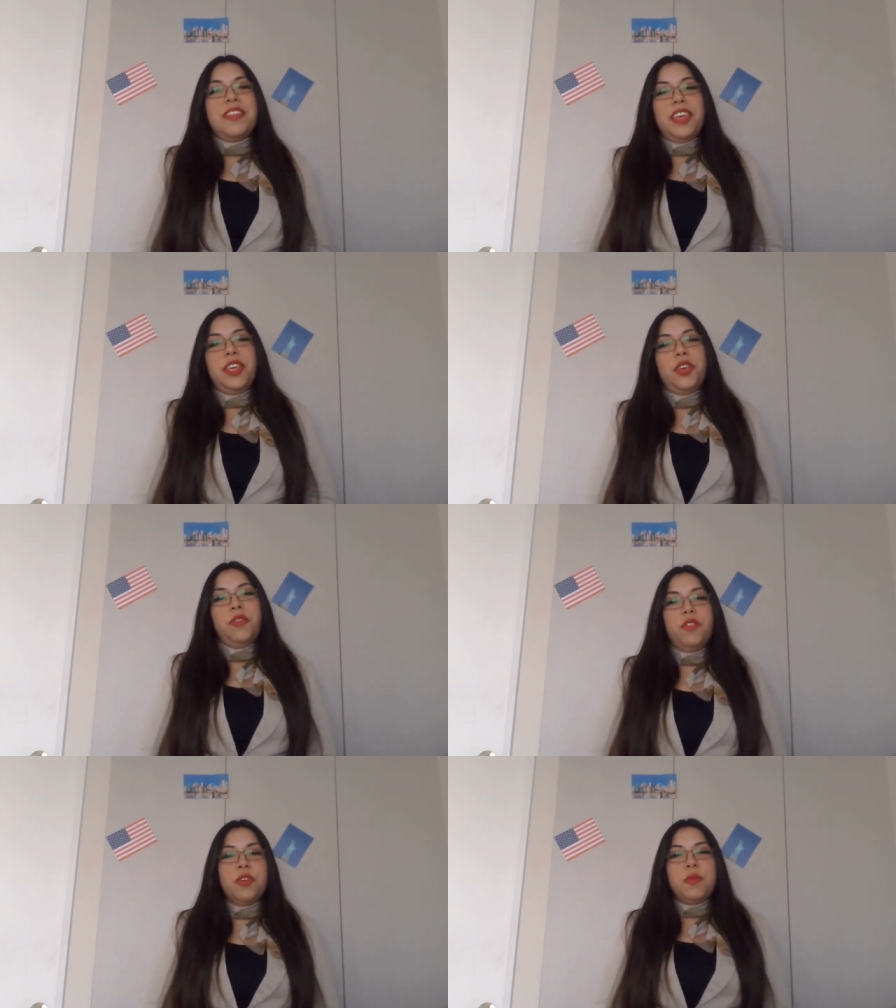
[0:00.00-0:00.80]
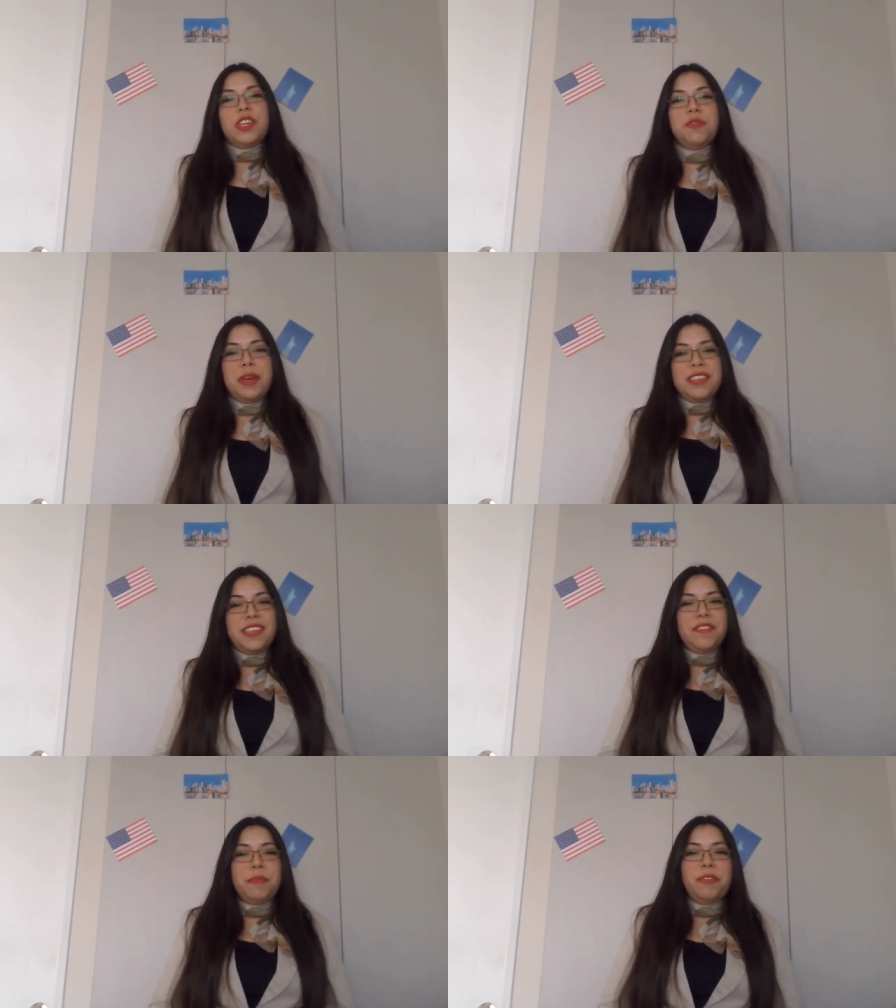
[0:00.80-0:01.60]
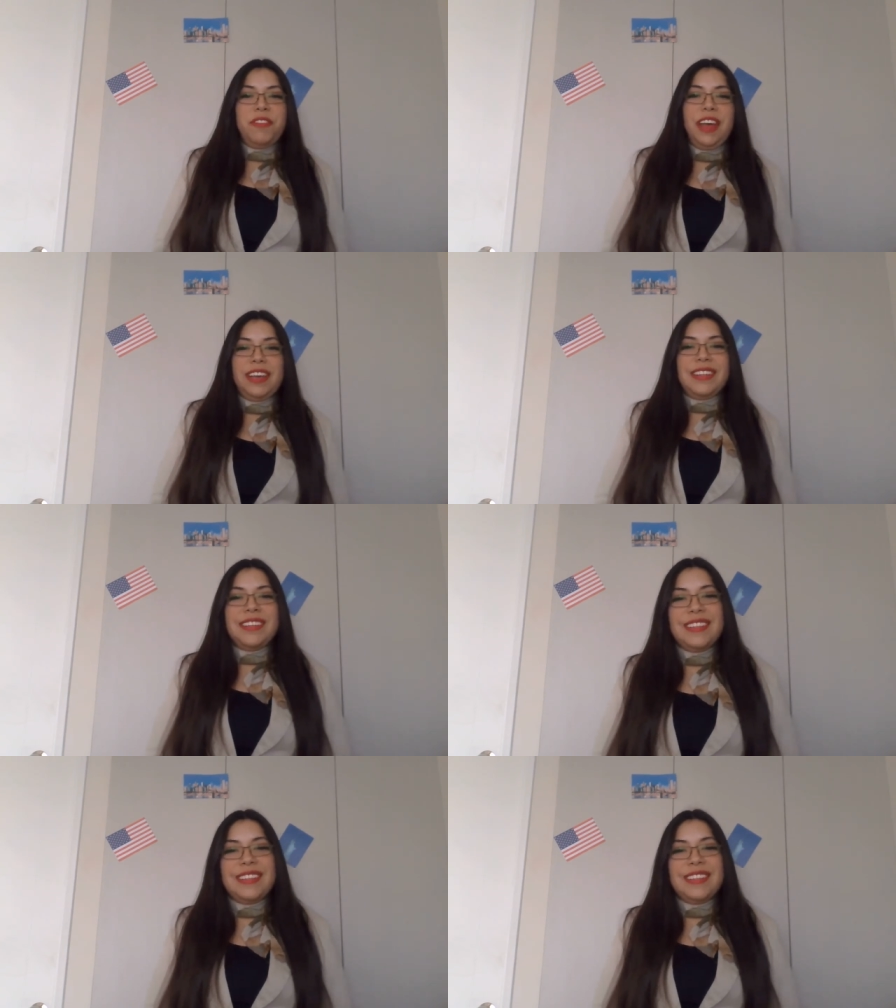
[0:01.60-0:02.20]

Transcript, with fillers: Thank you for watching my CV profile.